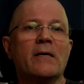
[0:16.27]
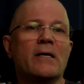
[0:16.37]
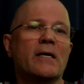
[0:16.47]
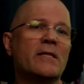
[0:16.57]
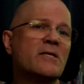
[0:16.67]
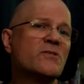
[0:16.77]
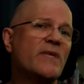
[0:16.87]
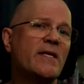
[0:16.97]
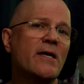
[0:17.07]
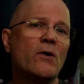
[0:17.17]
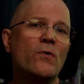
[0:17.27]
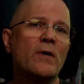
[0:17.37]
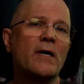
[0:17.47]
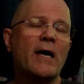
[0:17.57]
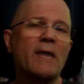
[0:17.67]
In this video,
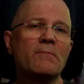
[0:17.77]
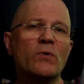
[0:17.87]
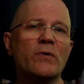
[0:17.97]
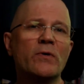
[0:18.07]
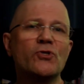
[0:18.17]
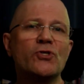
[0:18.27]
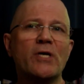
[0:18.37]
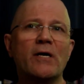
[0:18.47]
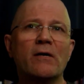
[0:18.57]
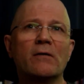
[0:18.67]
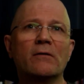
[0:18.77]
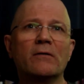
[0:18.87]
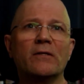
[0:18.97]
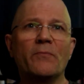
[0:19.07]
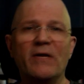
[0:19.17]
I'm going to share
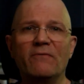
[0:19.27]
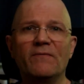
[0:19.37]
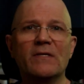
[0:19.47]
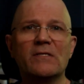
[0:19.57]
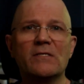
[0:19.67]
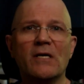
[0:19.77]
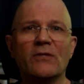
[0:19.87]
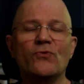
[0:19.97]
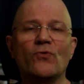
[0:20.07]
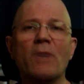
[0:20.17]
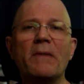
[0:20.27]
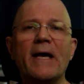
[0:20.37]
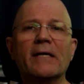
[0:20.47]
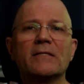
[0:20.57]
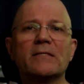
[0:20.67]
the benefits and the
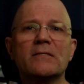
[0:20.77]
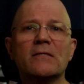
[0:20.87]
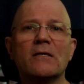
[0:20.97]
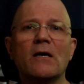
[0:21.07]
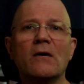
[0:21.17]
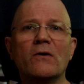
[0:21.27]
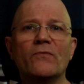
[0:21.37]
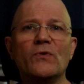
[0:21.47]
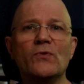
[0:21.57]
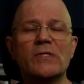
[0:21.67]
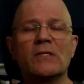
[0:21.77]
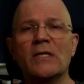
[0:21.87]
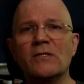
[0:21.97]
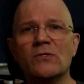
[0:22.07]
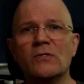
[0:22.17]
drawbacks of using
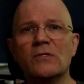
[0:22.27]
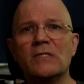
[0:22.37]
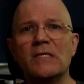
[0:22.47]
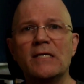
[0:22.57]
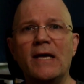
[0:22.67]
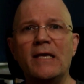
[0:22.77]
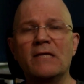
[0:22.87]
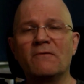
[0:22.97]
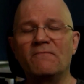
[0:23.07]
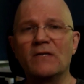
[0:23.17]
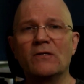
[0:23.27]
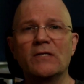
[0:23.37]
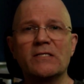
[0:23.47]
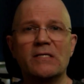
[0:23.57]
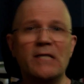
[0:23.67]
lens hoods in the
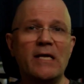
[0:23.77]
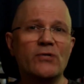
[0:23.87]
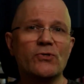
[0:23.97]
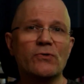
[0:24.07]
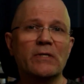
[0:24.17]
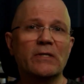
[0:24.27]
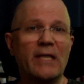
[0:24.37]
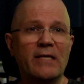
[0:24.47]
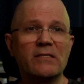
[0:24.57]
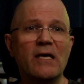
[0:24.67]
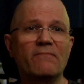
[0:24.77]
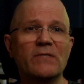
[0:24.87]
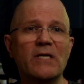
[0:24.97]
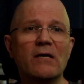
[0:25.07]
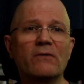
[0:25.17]
field as a nature and landscape
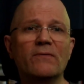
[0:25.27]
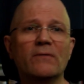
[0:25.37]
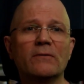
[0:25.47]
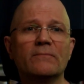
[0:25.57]
photographer.